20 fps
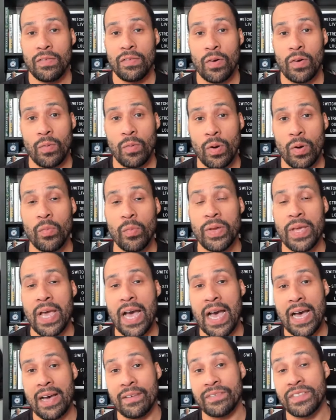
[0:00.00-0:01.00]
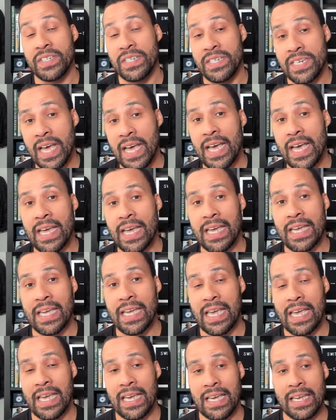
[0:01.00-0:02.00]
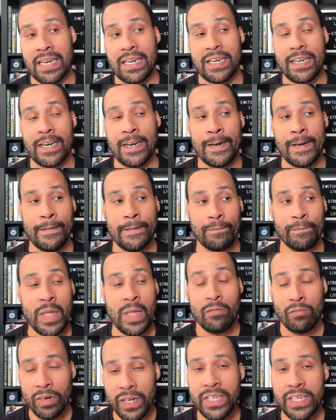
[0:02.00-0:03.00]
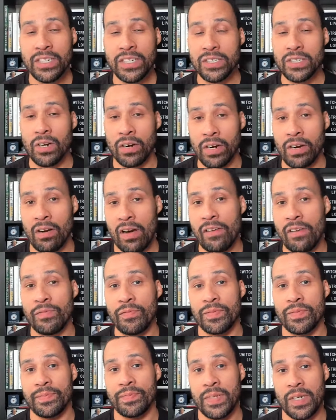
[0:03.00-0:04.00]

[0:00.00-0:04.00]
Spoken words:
what we have today. And really it started off,